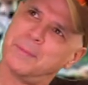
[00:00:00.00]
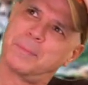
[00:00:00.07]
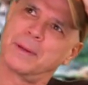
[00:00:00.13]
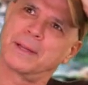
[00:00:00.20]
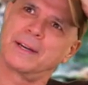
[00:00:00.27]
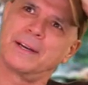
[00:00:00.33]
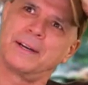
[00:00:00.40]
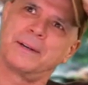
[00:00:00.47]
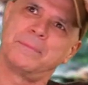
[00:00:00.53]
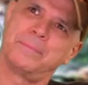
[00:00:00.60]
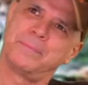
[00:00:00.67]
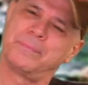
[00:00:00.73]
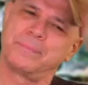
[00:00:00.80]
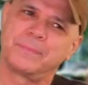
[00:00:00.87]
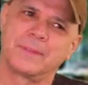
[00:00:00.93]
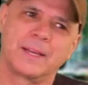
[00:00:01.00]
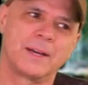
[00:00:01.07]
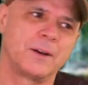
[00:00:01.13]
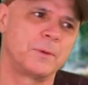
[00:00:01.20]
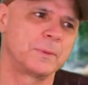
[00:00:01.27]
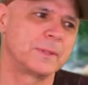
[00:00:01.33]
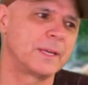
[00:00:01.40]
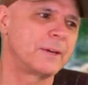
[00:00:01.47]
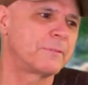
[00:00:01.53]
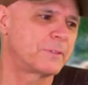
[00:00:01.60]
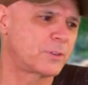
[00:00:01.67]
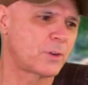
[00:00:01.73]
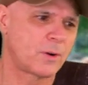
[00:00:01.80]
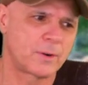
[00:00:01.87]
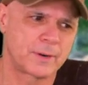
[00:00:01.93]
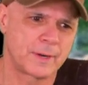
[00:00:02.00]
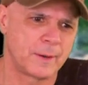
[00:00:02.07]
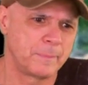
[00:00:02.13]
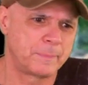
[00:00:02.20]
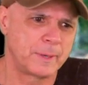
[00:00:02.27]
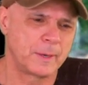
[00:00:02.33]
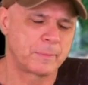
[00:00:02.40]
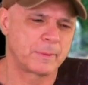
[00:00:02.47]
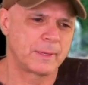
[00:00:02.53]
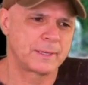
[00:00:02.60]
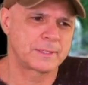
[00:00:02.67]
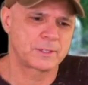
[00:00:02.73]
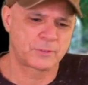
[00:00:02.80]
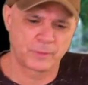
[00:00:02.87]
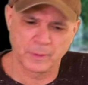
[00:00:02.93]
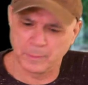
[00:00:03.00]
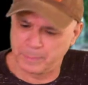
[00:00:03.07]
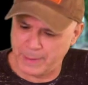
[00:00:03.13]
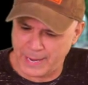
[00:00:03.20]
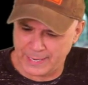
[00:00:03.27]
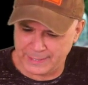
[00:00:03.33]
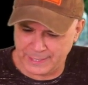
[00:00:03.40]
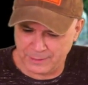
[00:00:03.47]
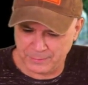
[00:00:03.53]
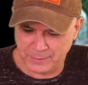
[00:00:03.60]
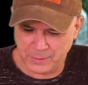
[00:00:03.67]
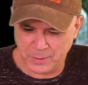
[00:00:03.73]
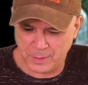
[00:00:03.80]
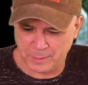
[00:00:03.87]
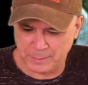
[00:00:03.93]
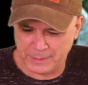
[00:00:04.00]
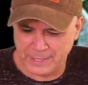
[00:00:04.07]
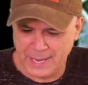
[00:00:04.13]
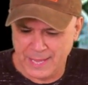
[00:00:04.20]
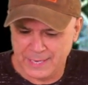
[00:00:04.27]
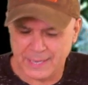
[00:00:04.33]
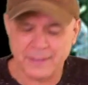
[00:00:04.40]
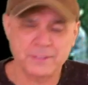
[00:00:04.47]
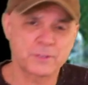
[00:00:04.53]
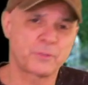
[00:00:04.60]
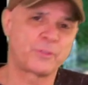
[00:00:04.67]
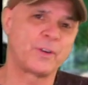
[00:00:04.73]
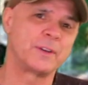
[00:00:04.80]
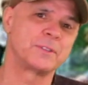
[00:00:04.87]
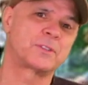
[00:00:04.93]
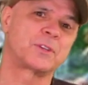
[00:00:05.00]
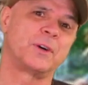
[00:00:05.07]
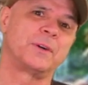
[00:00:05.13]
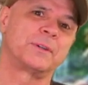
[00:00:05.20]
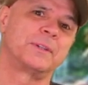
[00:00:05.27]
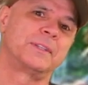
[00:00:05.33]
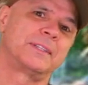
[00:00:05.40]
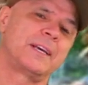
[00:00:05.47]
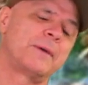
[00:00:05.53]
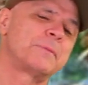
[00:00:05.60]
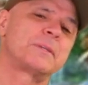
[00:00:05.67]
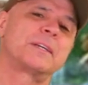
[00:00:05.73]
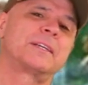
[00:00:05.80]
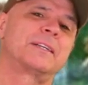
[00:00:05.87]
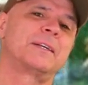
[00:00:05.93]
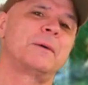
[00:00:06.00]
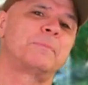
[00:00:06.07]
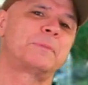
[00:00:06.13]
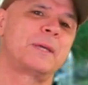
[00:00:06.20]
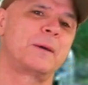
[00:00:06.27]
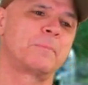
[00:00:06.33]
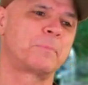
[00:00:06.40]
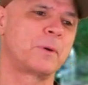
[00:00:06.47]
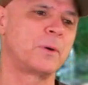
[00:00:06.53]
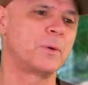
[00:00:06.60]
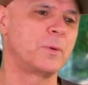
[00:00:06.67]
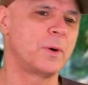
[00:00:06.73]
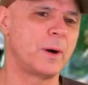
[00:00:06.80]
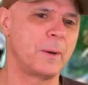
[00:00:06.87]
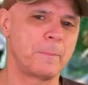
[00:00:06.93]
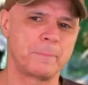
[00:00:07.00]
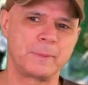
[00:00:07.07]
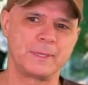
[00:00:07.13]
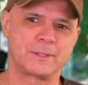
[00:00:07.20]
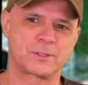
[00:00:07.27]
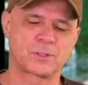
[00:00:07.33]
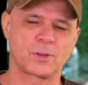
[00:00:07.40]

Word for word: but um, no, when life is hard on people, I just feel bad in that regard. But that was a fun song. That was like an up-tempo, upbeat